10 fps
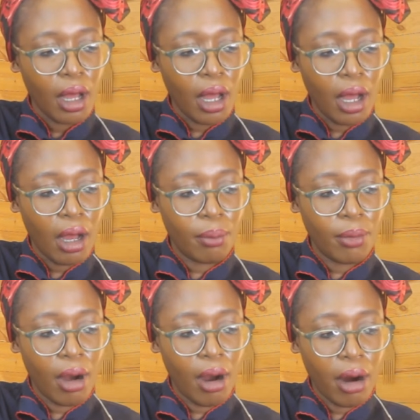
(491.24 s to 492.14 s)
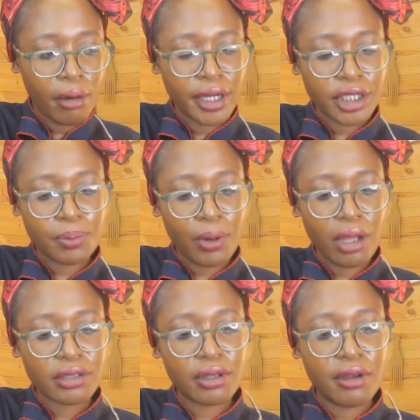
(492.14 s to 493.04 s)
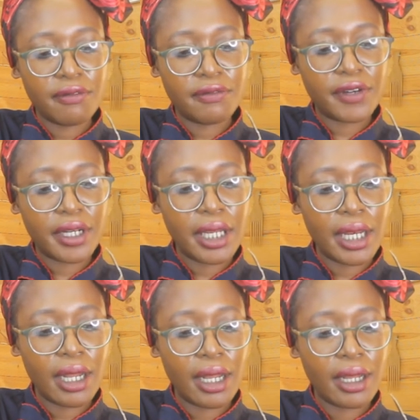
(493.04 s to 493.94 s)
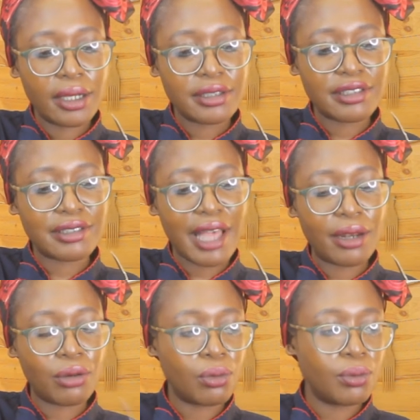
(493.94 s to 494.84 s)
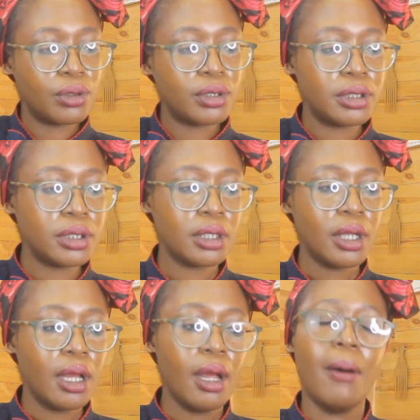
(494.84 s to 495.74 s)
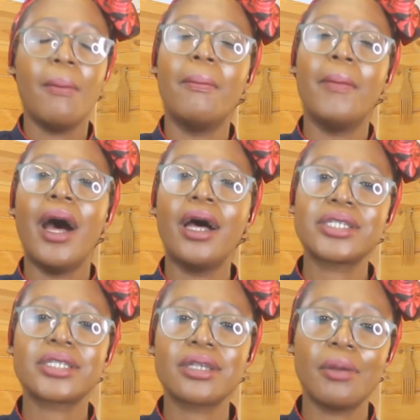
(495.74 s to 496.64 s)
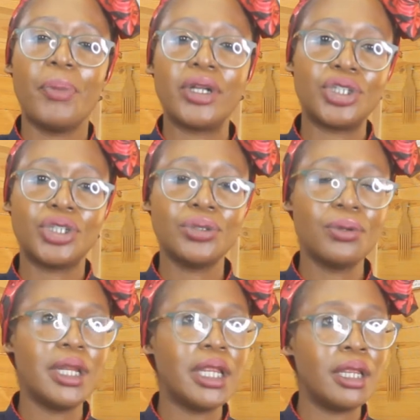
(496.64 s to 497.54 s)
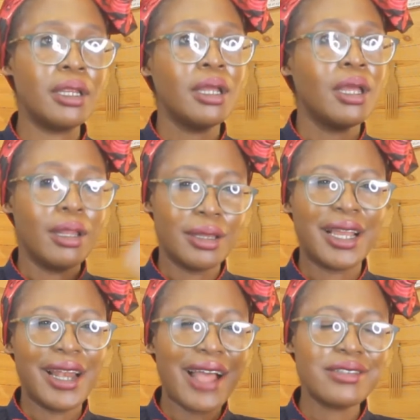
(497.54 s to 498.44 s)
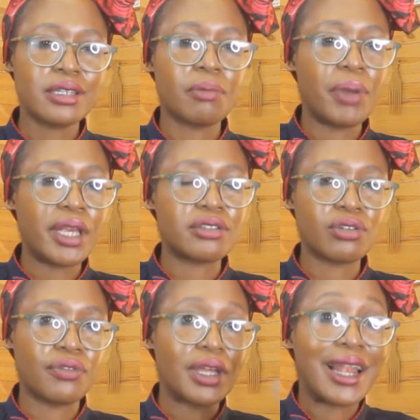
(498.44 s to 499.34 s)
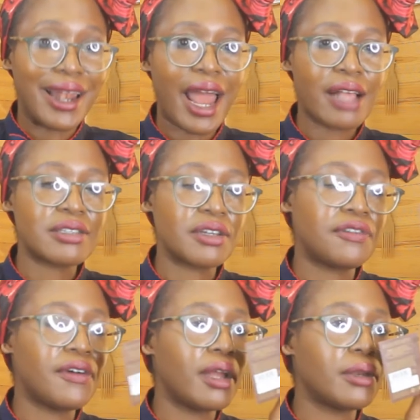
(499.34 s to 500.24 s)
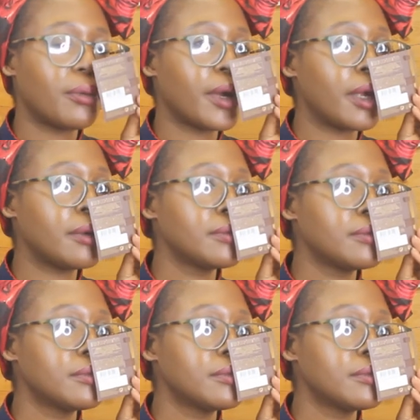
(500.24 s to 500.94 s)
orange blossom, vanilla, sandalwood, musk, patchouli, the classic base of the classic Far and Away.